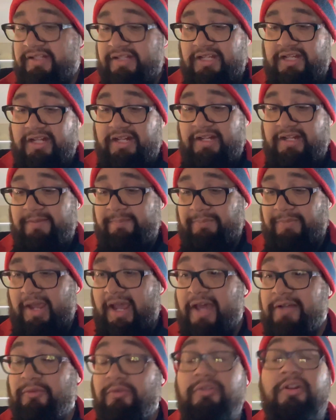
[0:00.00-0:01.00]

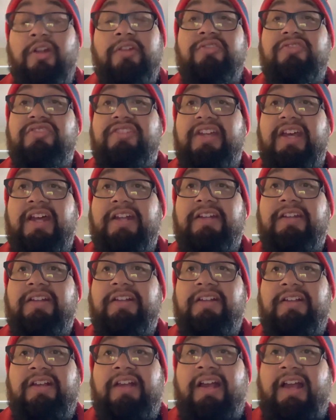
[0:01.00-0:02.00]
I don't understand.
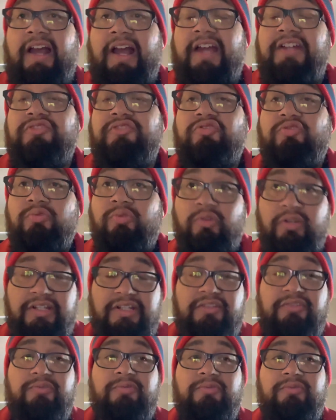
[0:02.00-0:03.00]
I truly
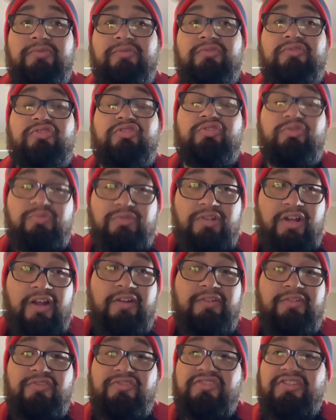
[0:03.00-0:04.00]
do not
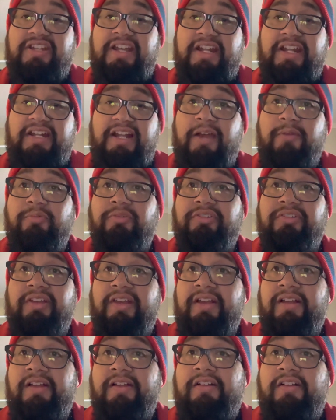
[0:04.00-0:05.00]
understand. I was
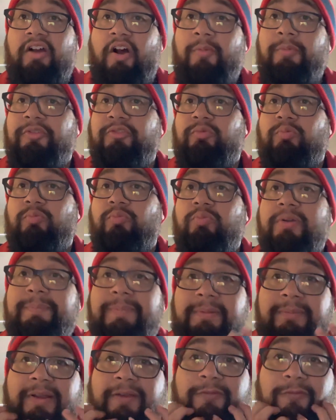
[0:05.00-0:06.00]
almost
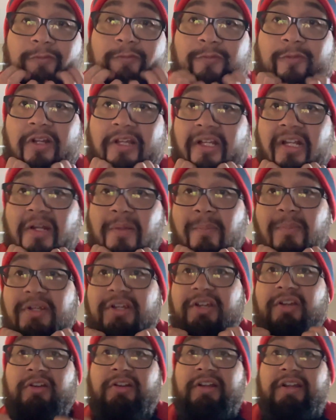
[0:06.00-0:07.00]
ripping my freaking
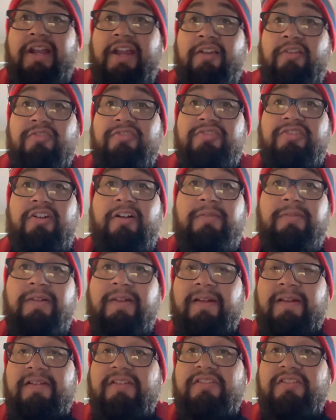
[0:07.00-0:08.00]
beard hairs off
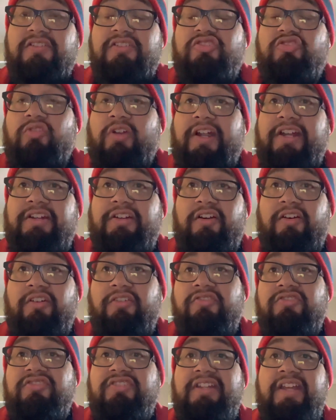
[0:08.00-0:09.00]
trying to
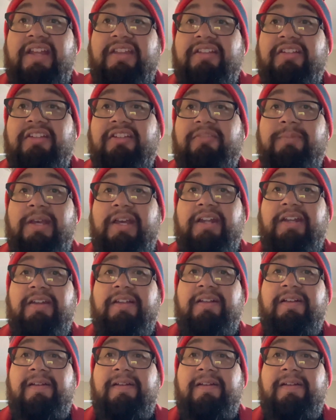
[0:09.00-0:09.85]
understand this, man.